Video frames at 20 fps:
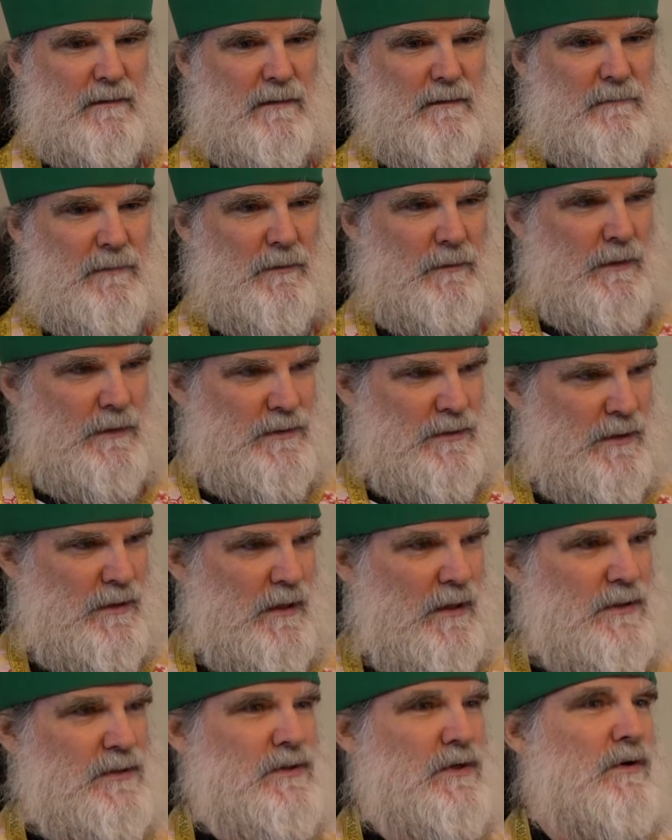But we should
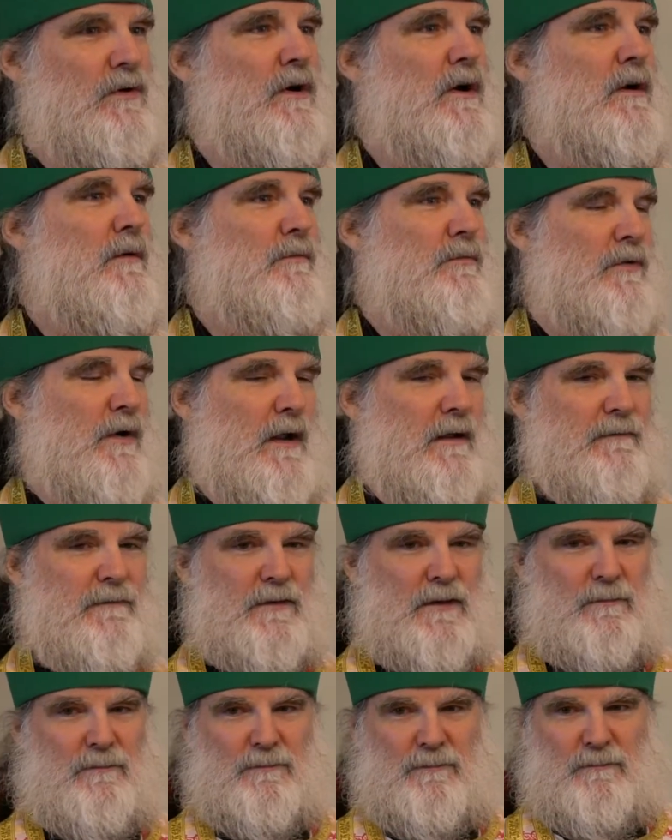also pray for
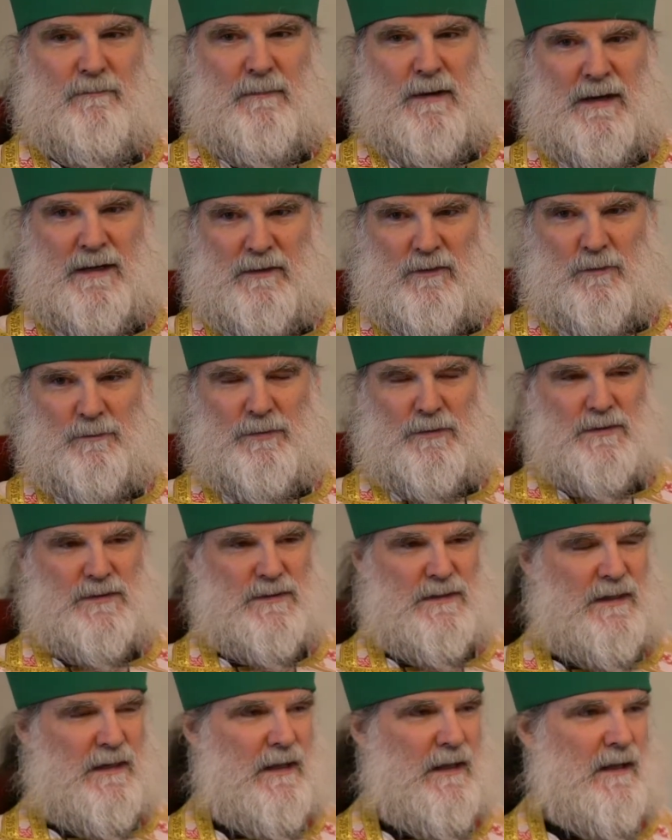the medical
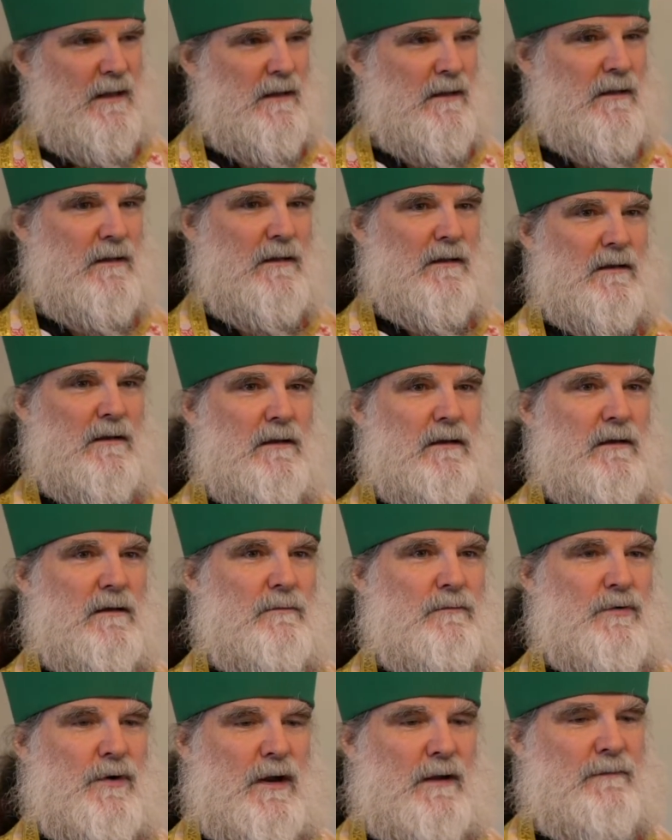personnel,
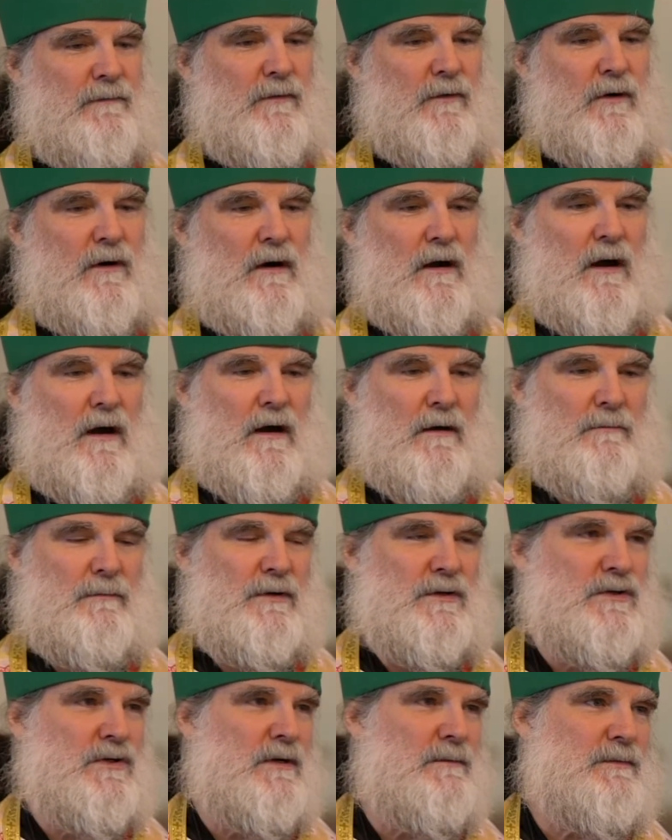pray for our
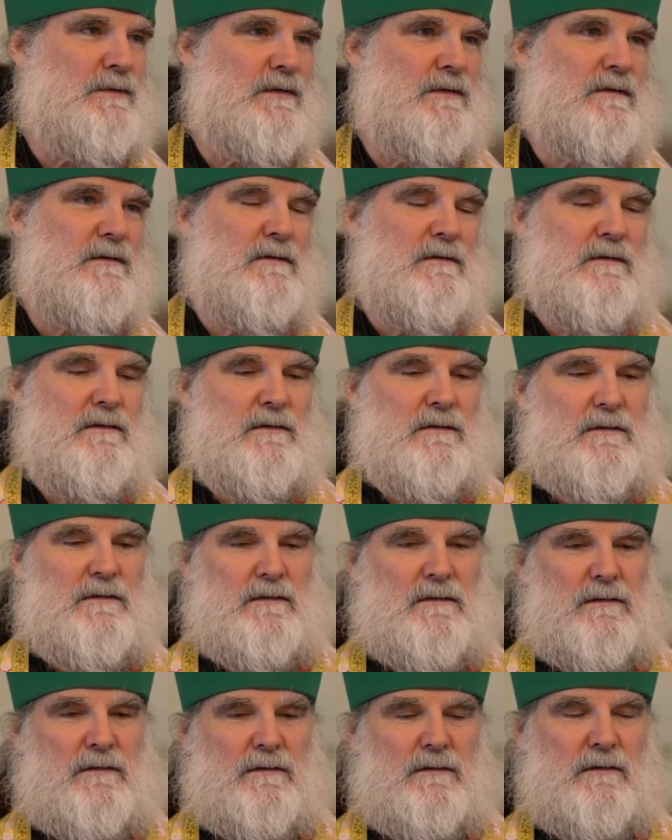bishops.
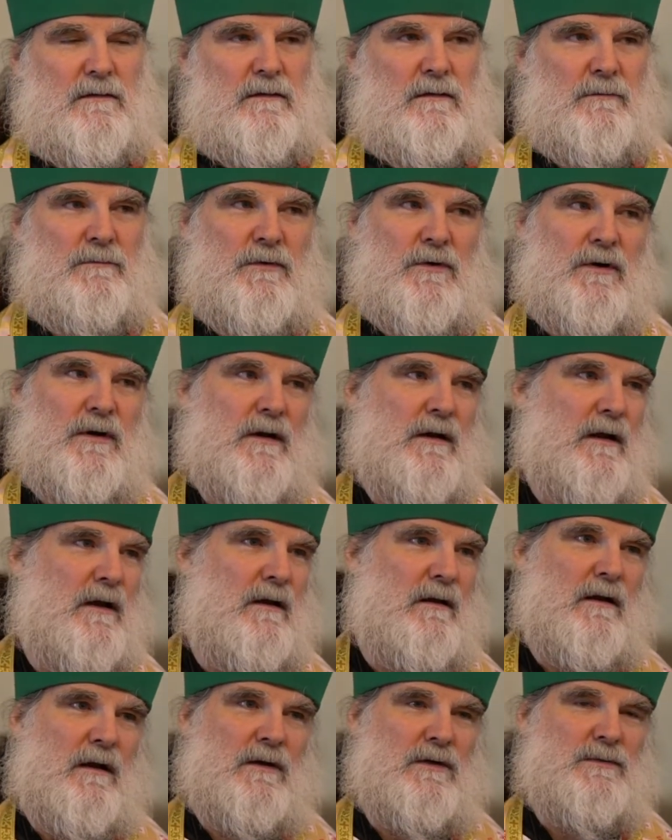The burden
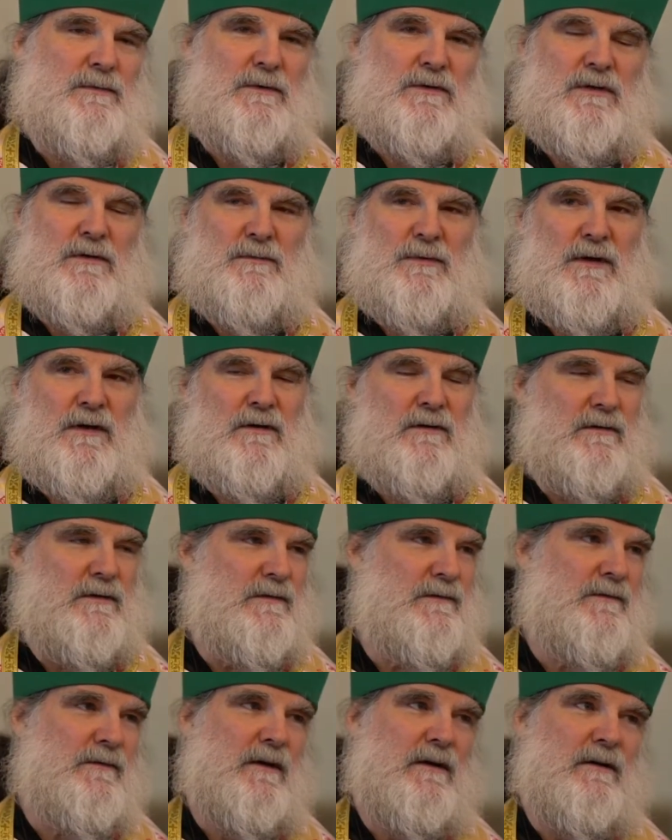on Archbishop Peter
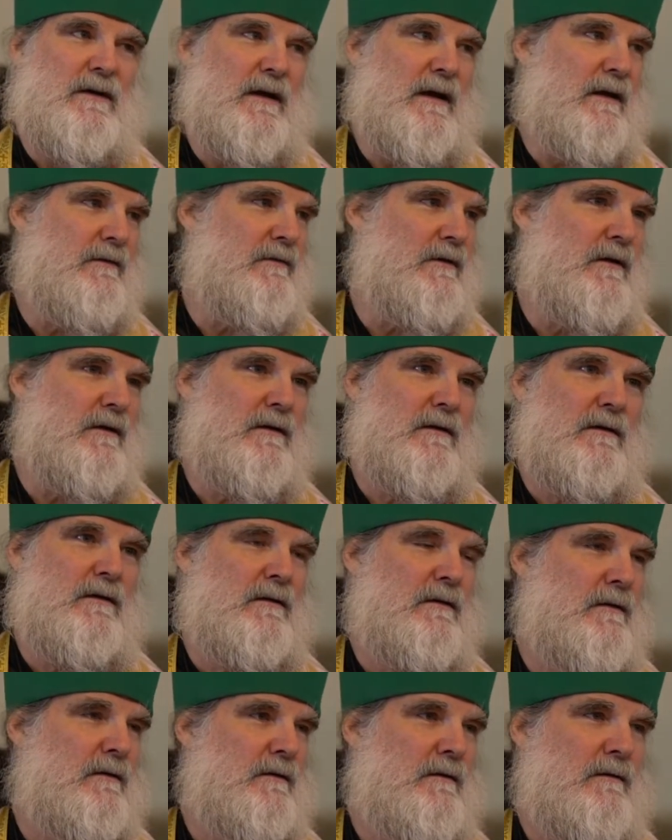is very heavy,
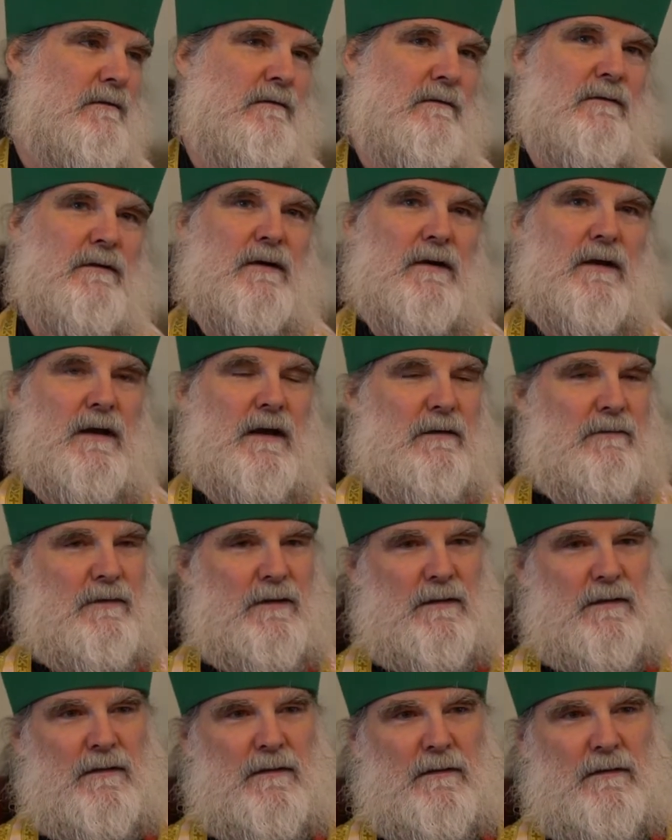very heavy.
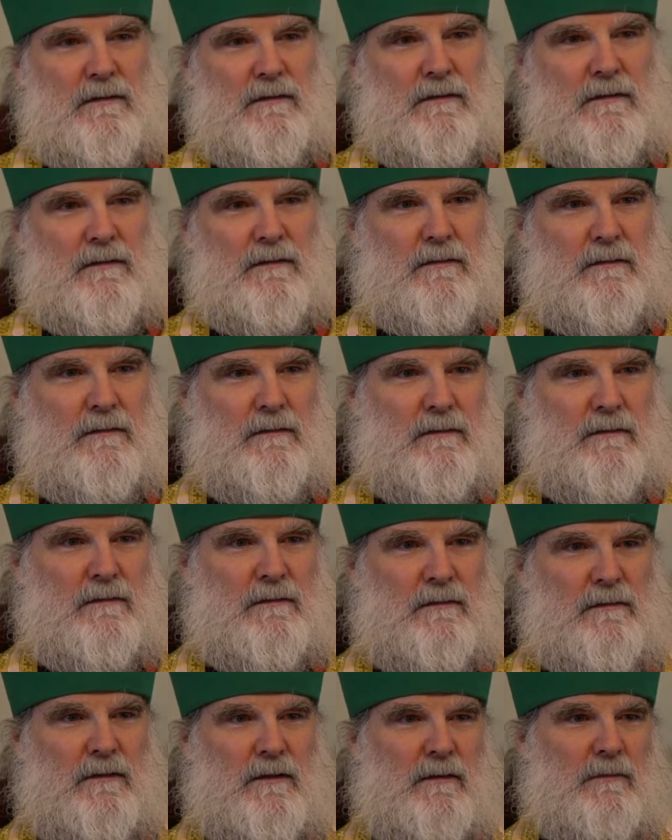
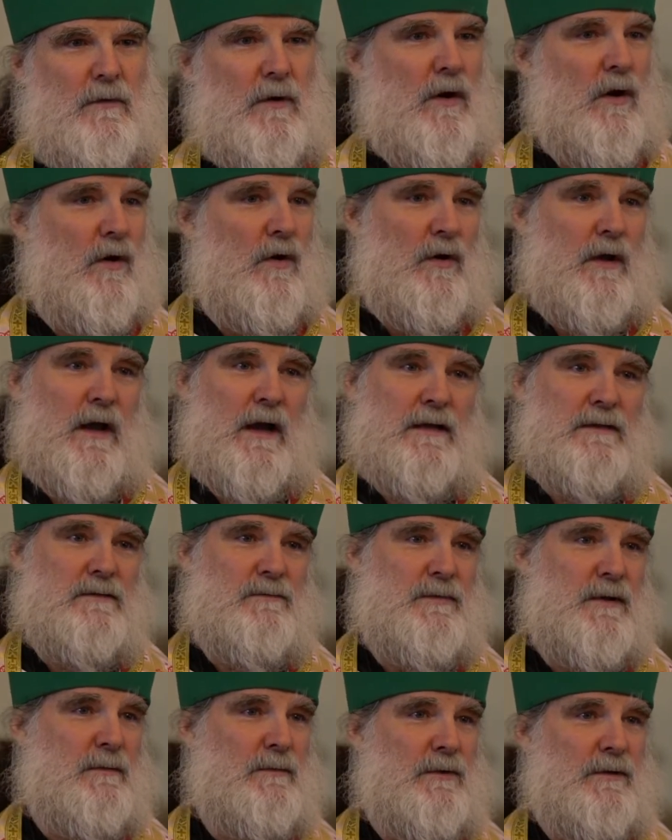There are all kinds
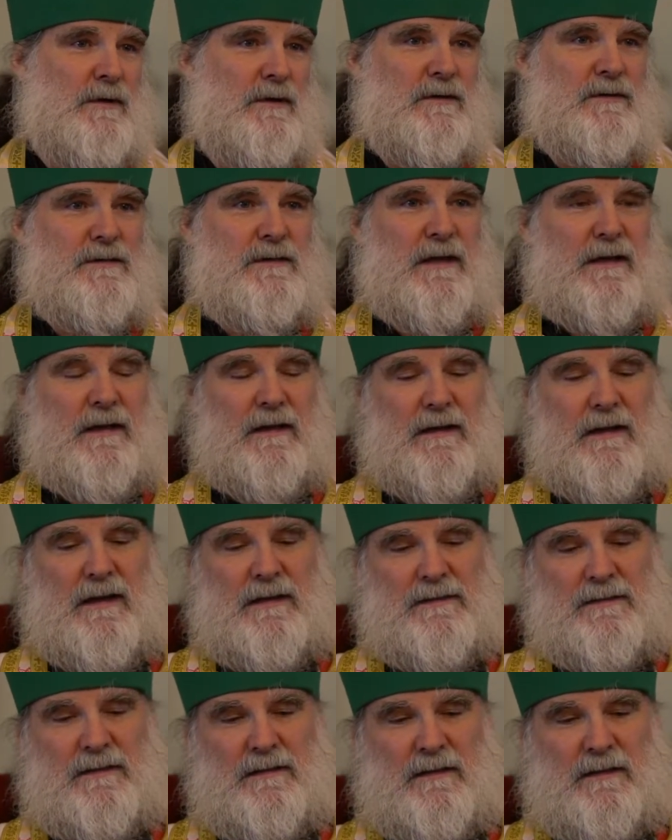of people that are
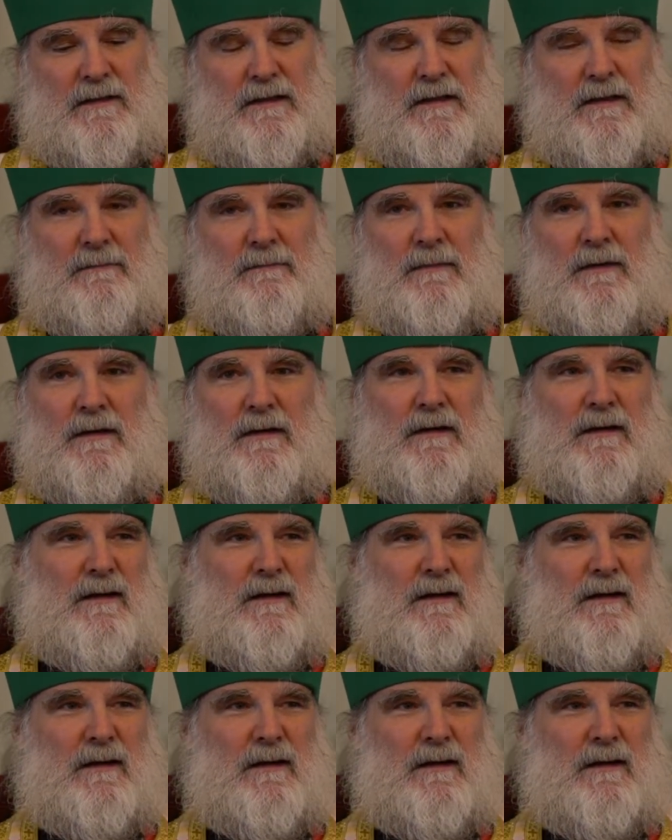second-guessing him.